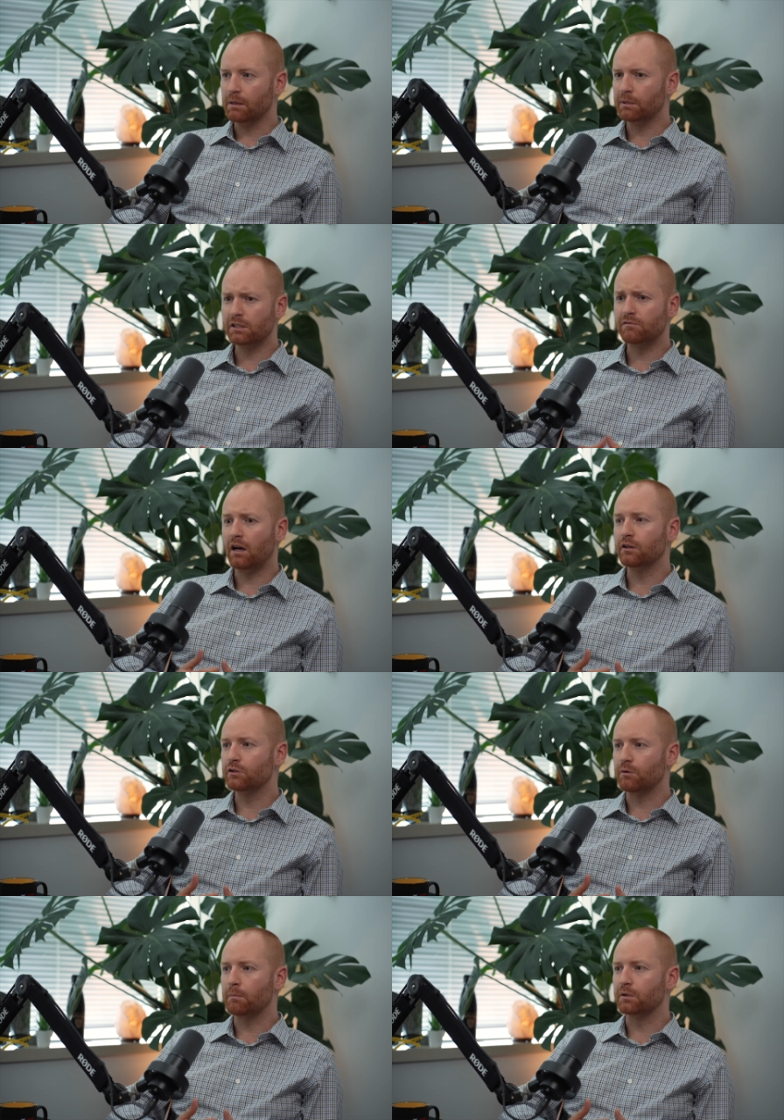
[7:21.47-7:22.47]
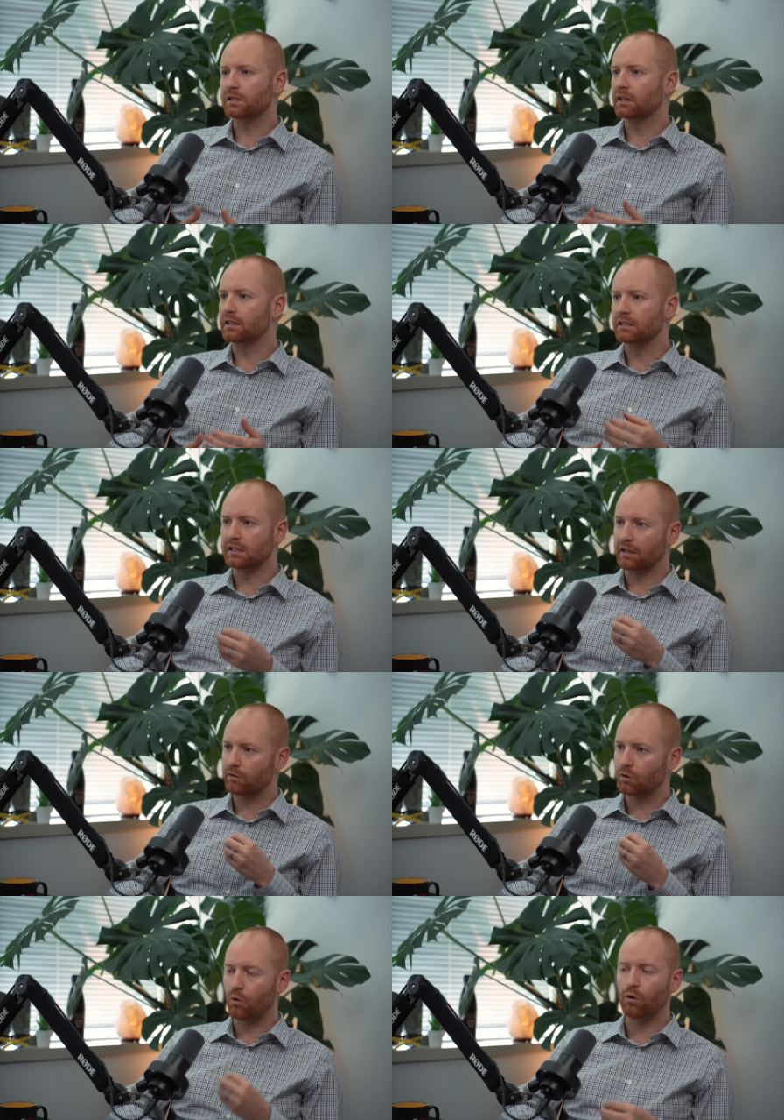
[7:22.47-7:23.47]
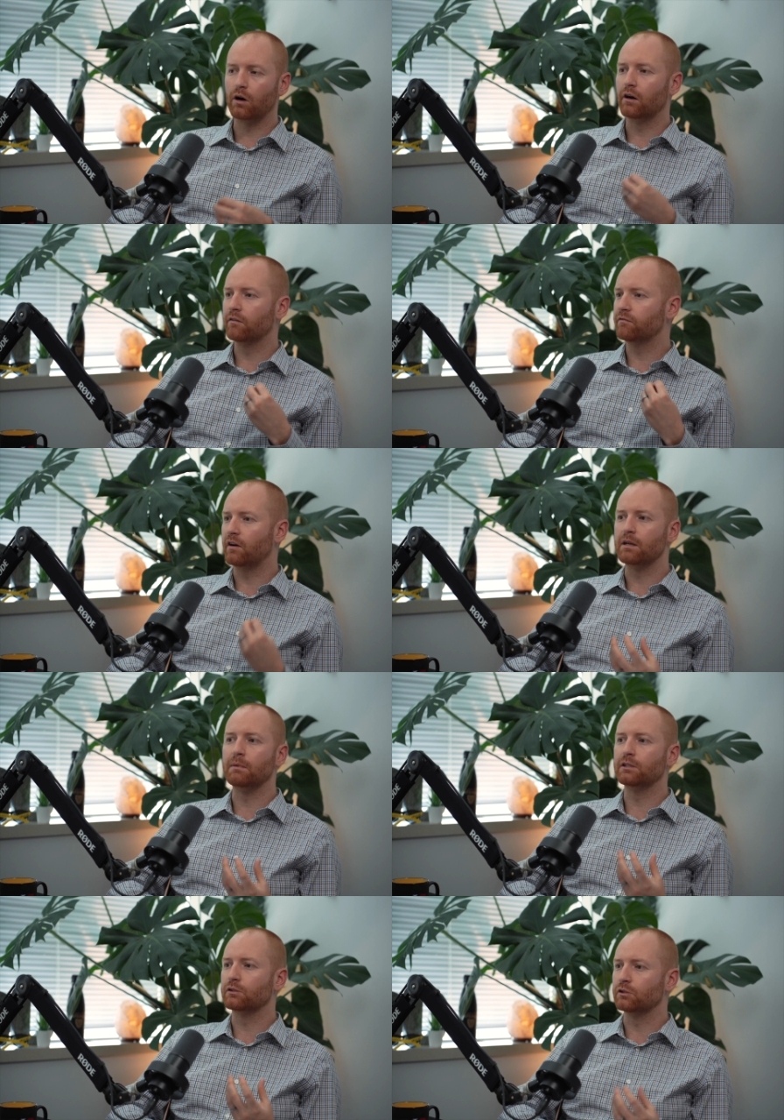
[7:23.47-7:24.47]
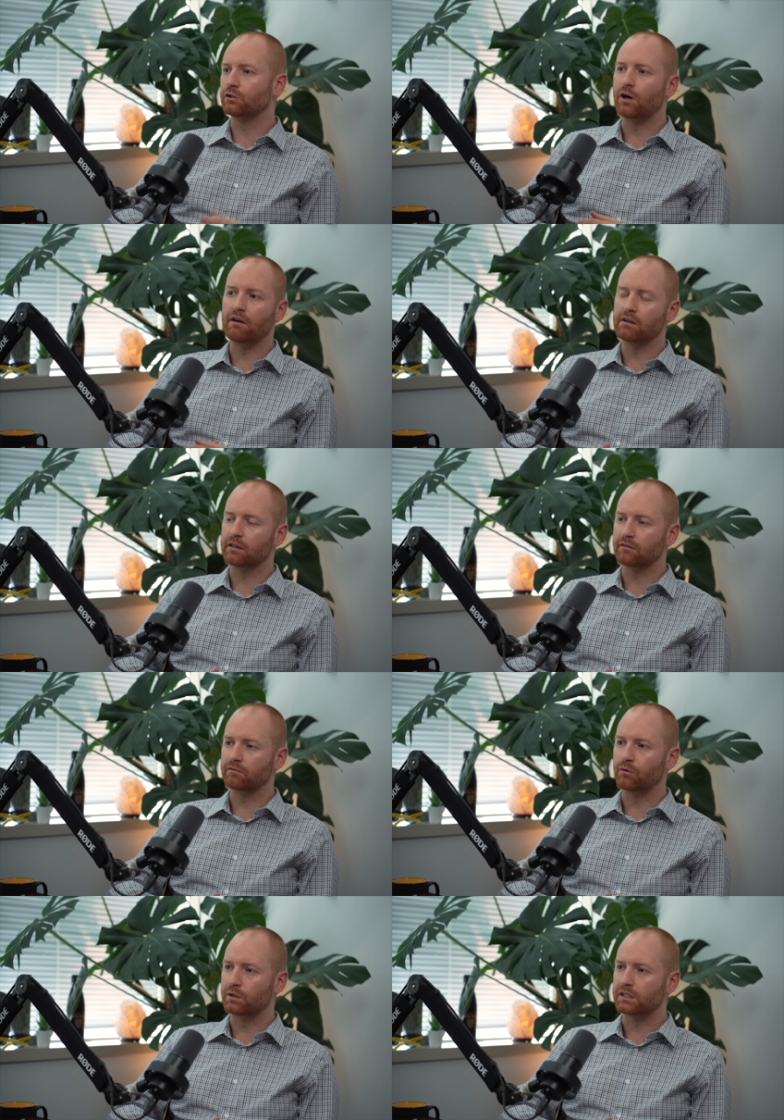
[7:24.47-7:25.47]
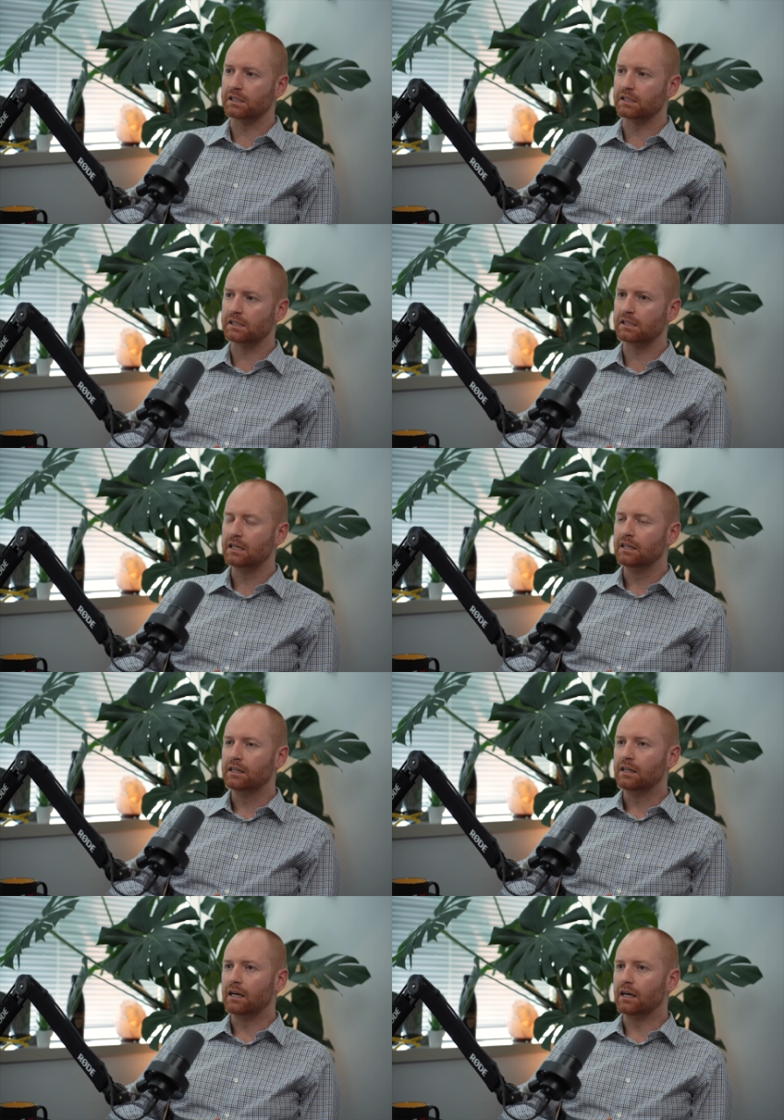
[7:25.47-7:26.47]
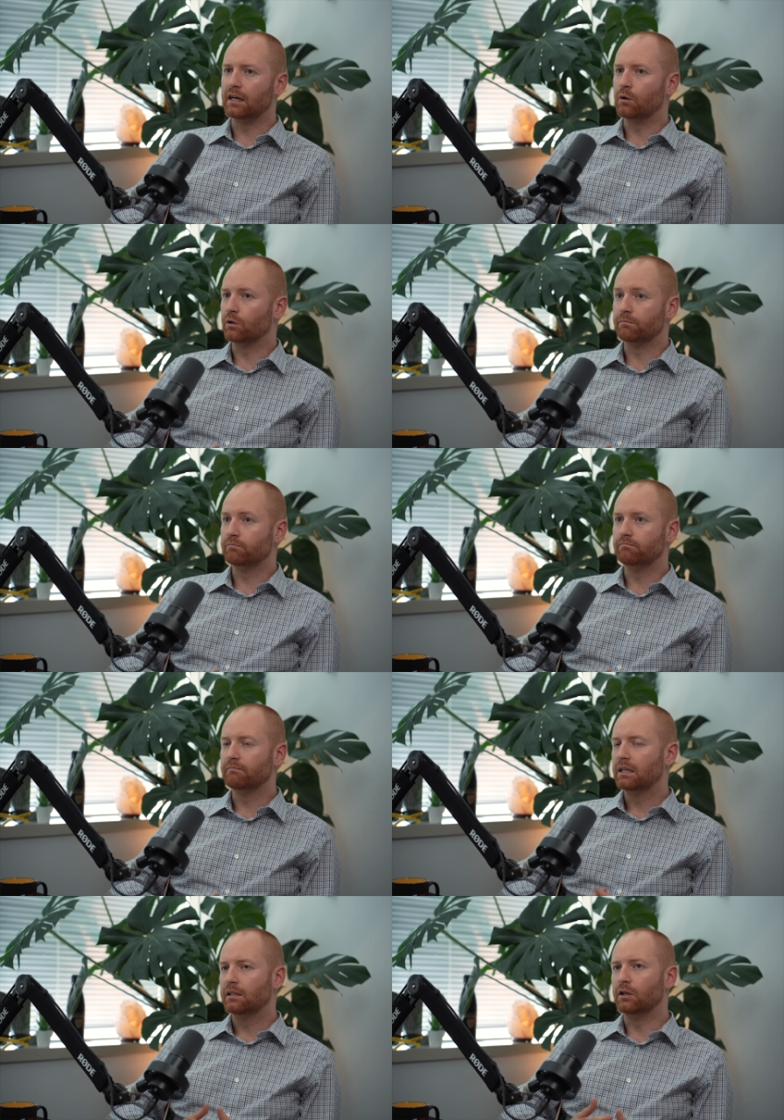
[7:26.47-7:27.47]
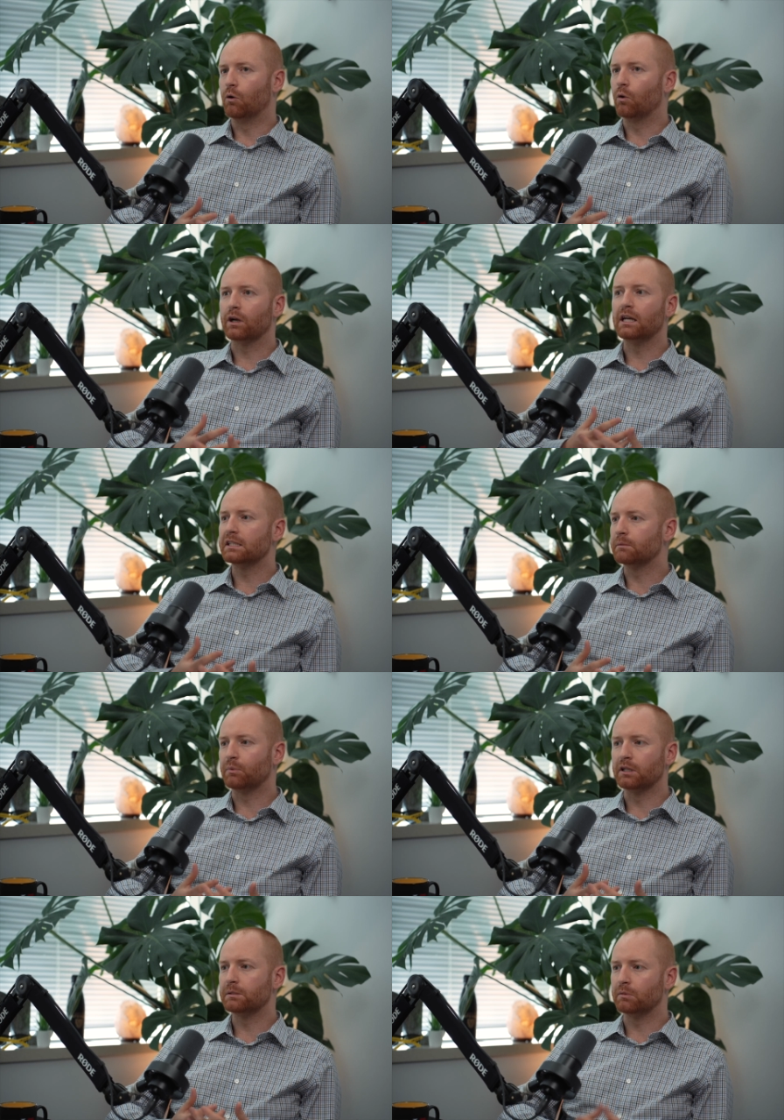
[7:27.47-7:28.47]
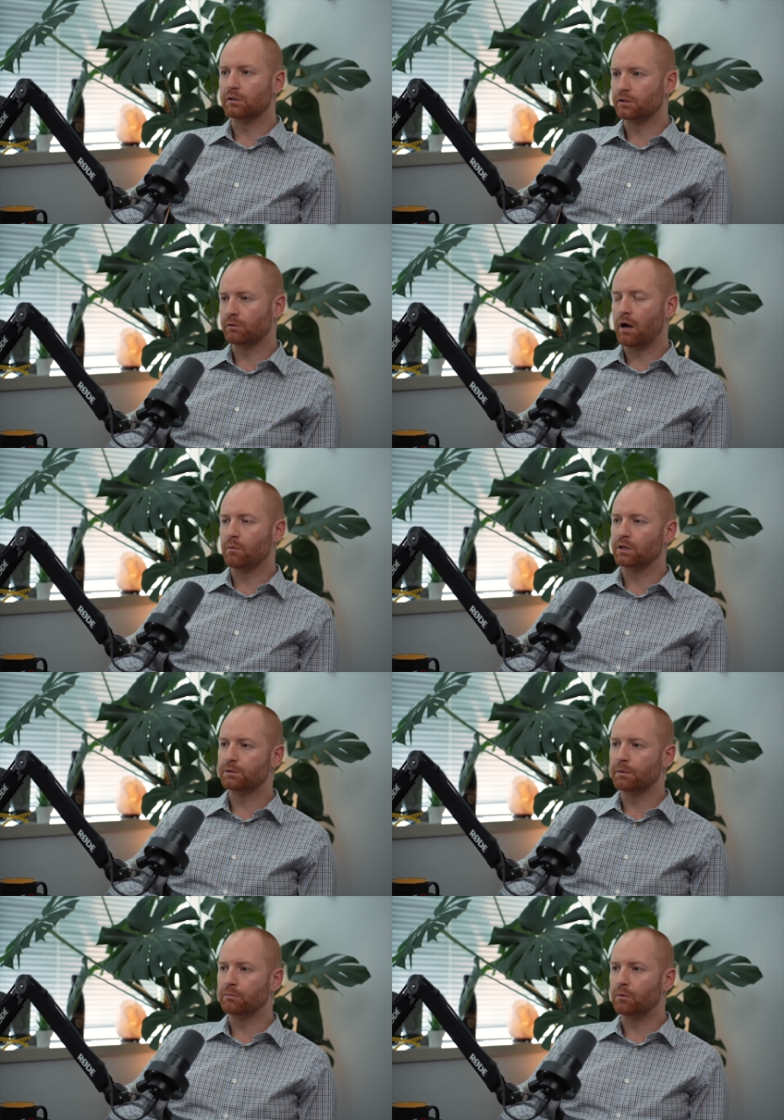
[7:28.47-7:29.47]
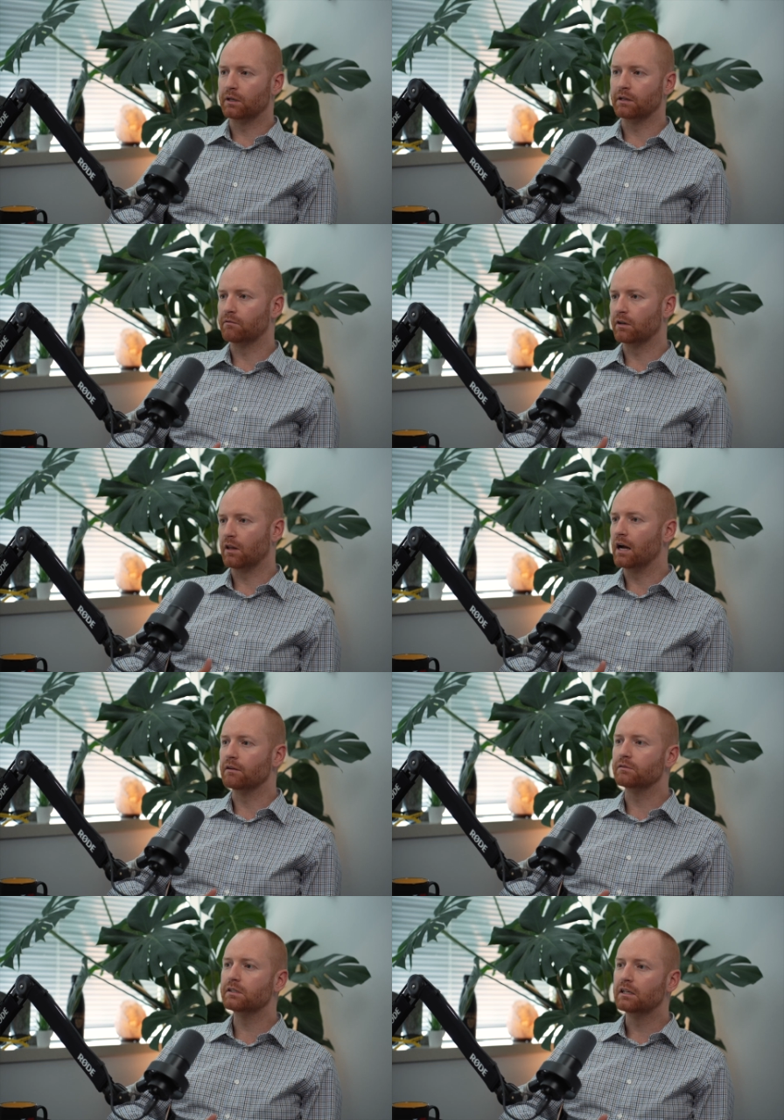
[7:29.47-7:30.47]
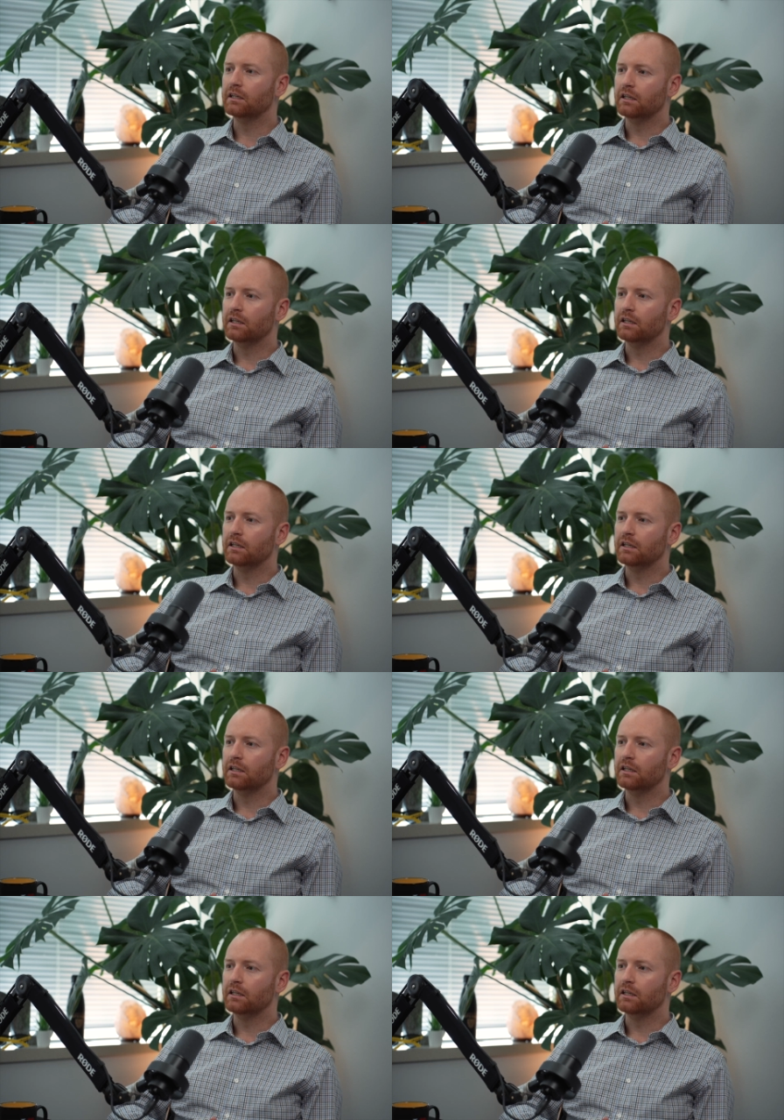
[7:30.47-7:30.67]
Because values represent these like core fundamental driving forces, or organizing principles around which people want to live their lives.